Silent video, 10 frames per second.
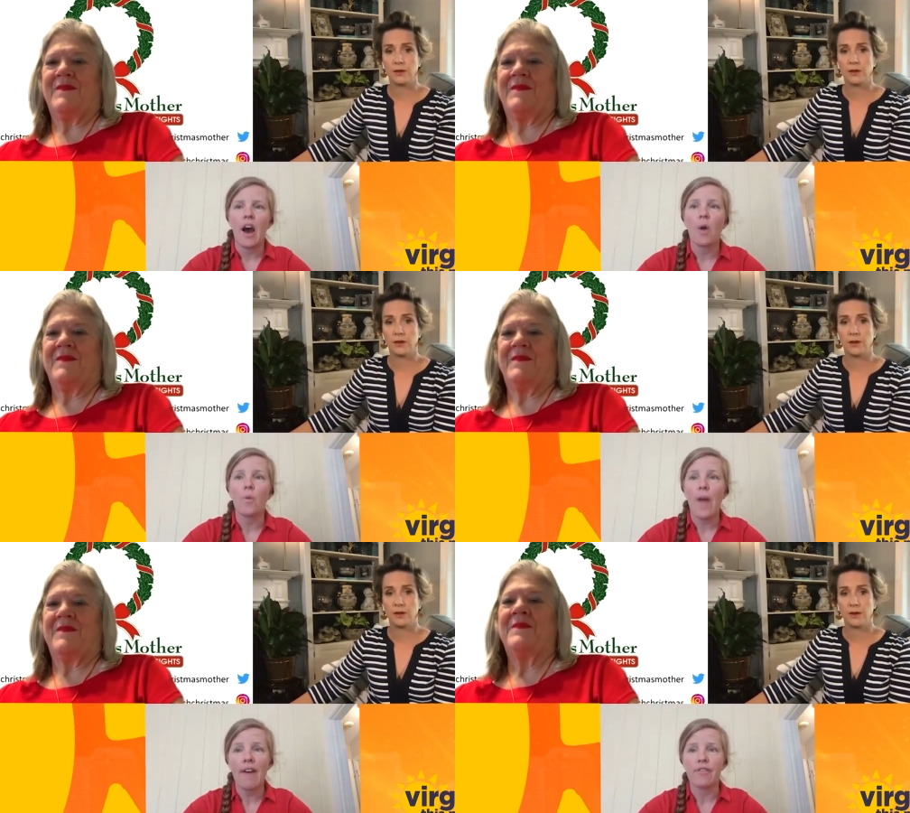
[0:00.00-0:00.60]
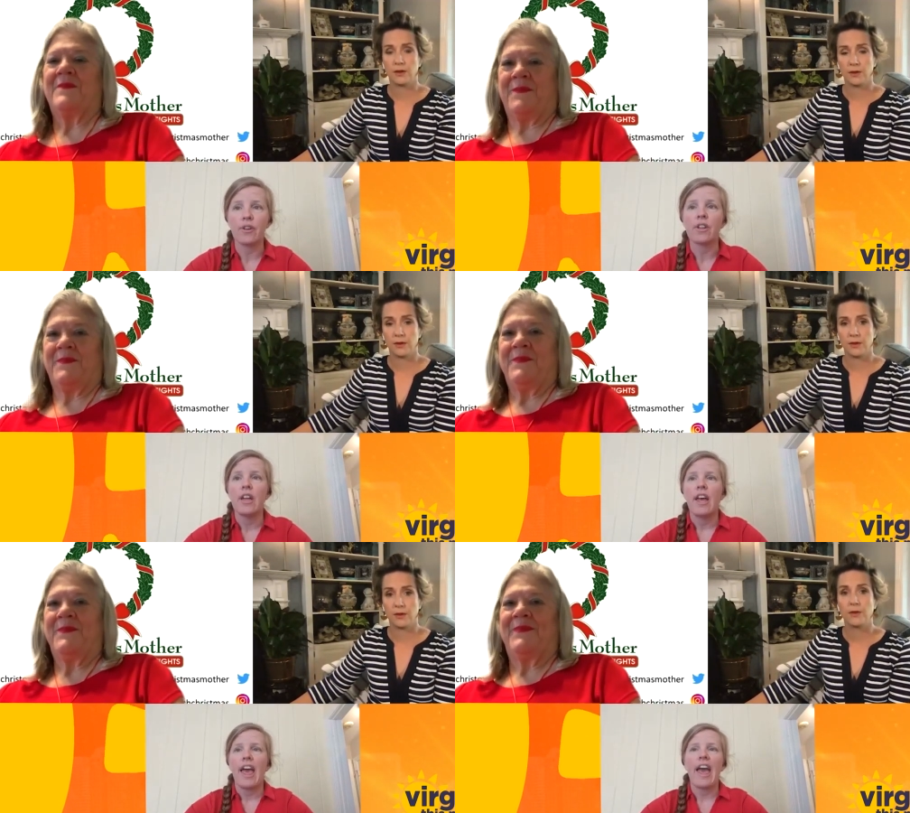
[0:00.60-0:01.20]
Speaker 1: a raffle
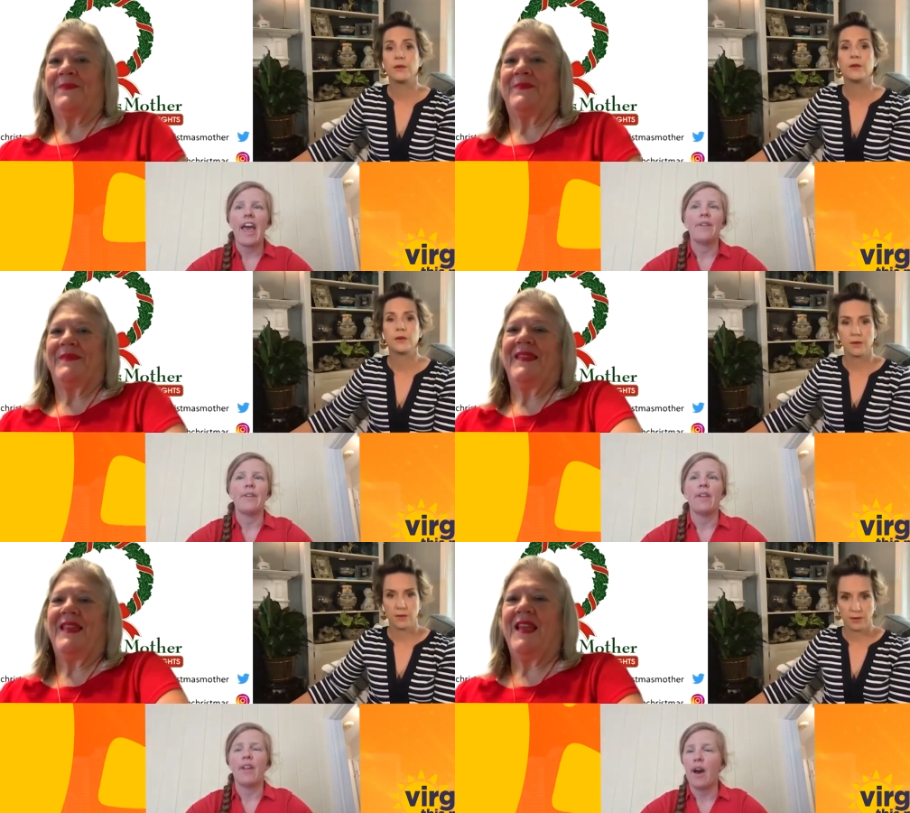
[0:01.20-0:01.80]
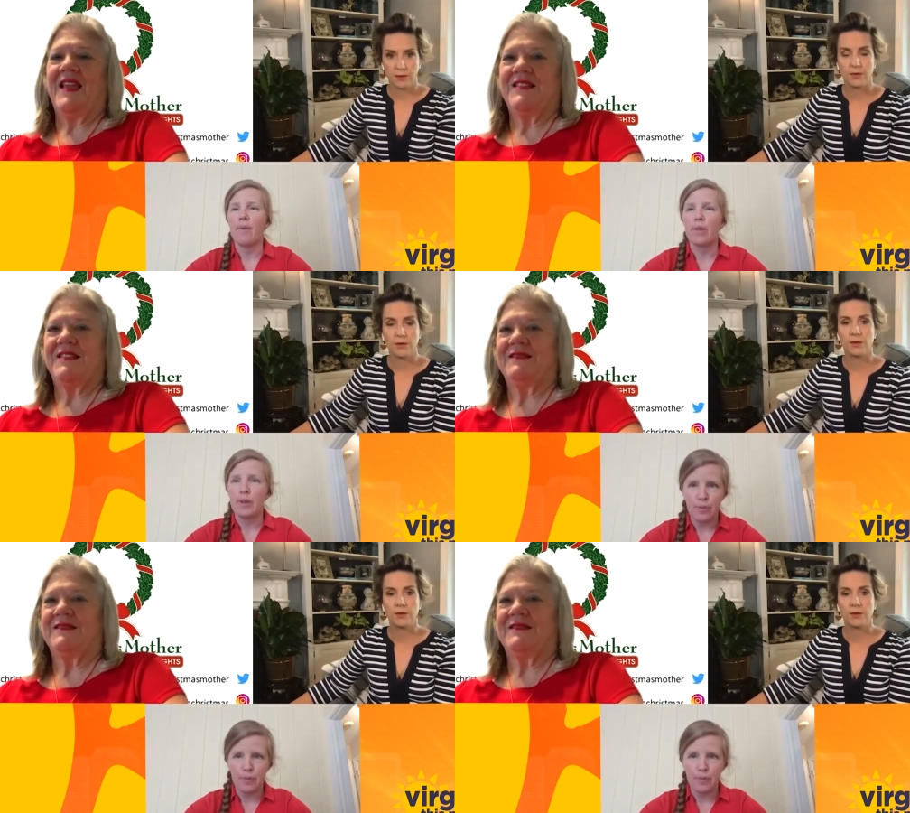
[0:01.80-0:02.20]
and um,